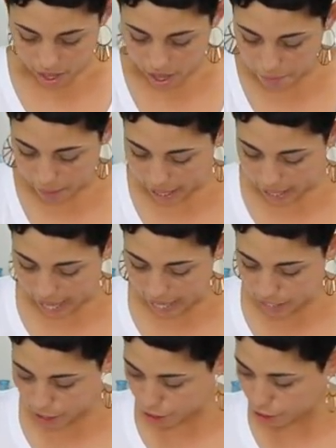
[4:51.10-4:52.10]
and my
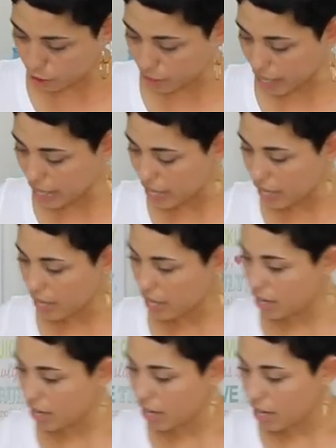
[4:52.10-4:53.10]
lines are straight,
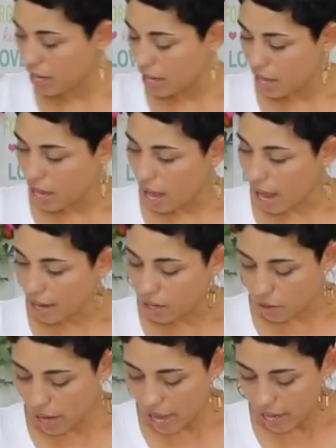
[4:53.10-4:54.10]
I
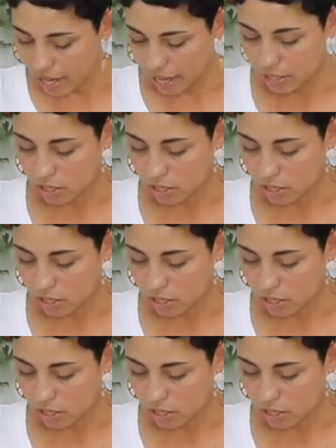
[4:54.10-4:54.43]
go ahead and I